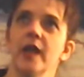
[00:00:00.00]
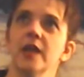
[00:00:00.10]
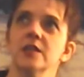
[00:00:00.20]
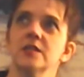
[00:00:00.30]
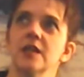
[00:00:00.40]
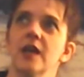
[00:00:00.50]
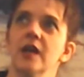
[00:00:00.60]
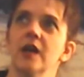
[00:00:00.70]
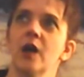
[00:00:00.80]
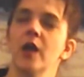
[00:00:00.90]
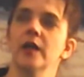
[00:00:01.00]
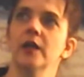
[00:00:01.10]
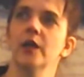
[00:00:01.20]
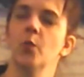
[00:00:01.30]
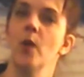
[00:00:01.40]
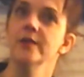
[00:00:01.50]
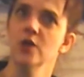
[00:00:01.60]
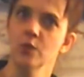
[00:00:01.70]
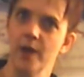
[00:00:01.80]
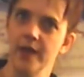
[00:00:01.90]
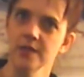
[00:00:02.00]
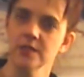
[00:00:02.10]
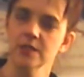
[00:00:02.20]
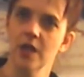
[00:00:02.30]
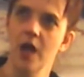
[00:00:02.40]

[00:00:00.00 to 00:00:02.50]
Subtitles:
it went all right.